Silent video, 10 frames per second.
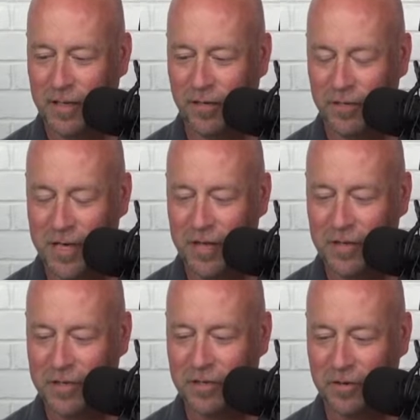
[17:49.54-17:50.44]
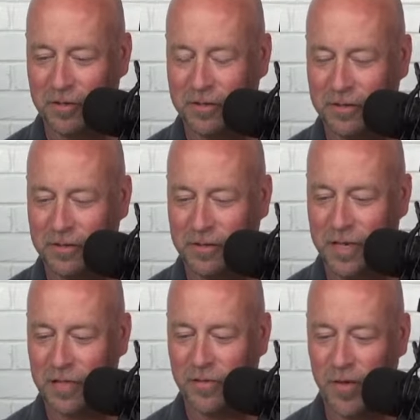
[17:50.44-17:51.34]
Southeastern
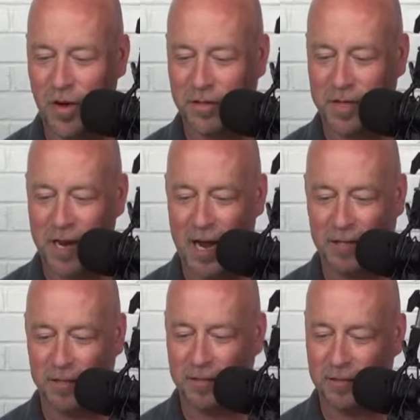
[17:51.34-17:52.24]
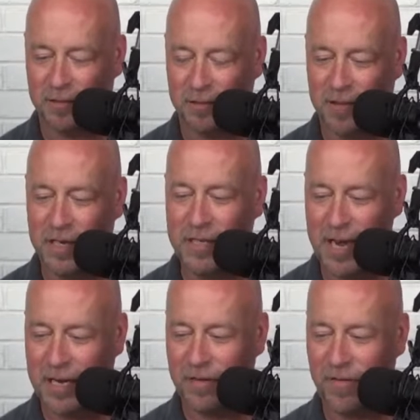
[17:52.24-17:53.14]
does fall tonight. Did
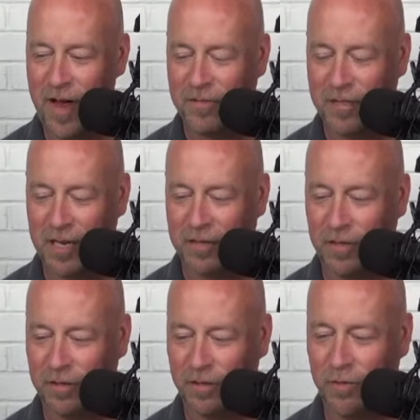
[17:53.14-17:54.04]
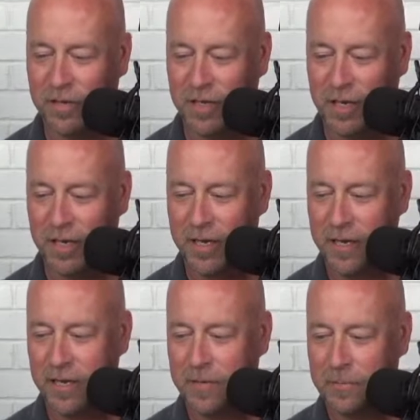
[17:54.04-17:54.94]
take it to 5 sets, though, so we'll see.
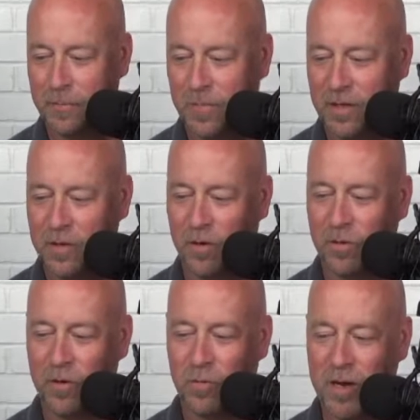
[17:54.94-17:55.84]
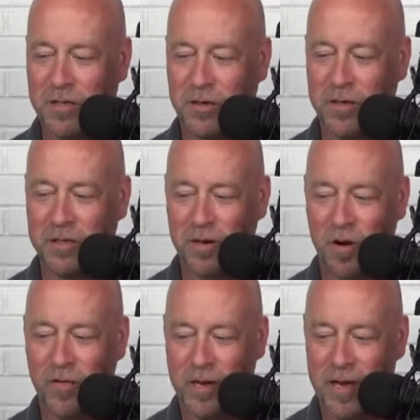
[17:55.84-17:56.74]
So Northwestern is
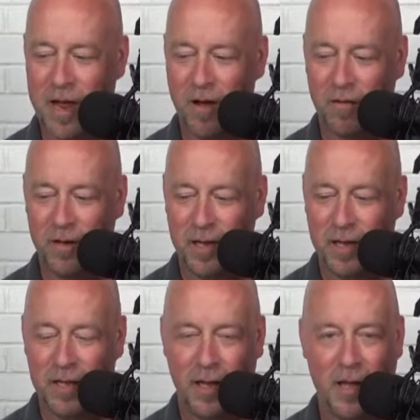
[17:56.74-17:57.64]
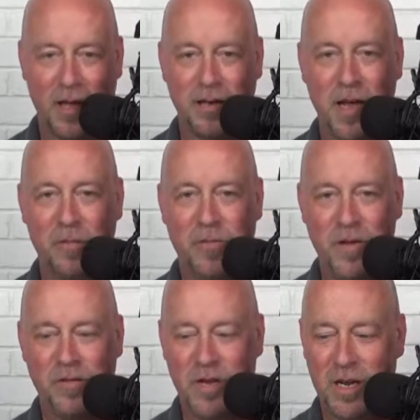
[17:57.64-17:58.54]
serving now and up
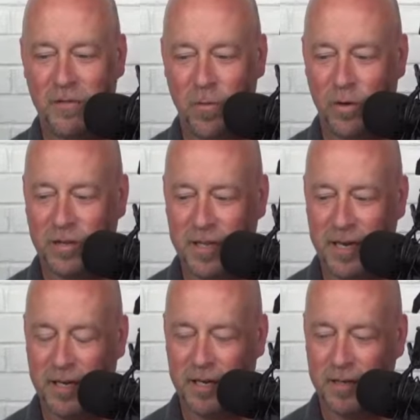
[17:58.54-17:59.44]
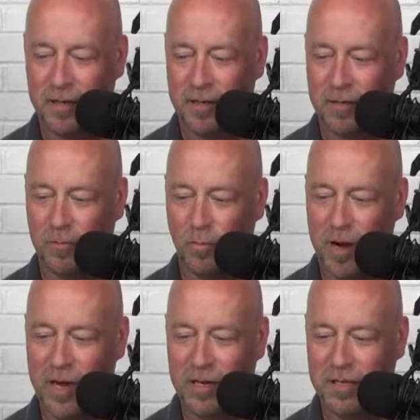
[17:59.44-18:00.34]
15-14,
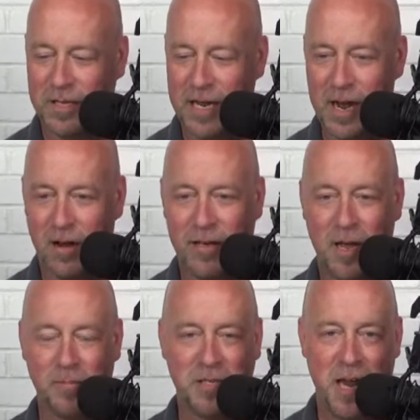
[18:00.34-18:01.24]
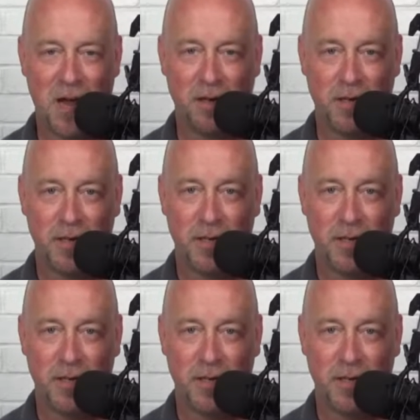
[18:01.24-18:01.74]
waiting to see how it comes down.